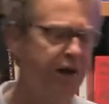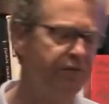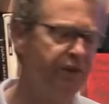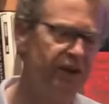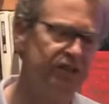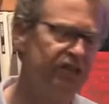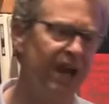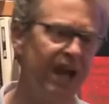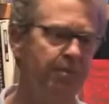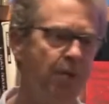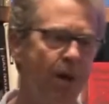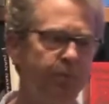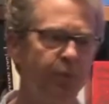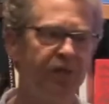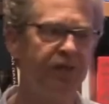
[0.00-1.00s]
us came
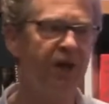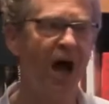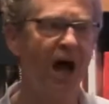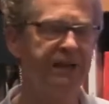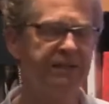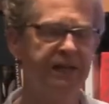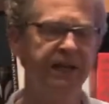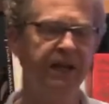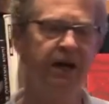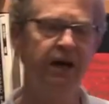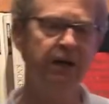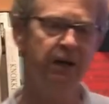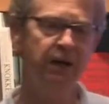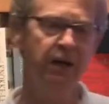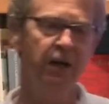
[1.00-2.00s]
up with the idea
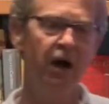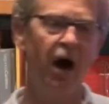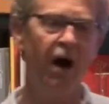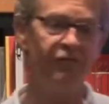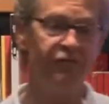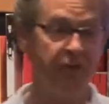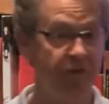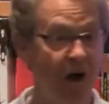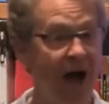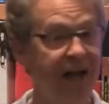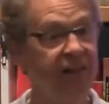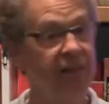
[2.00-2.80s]
of dividing the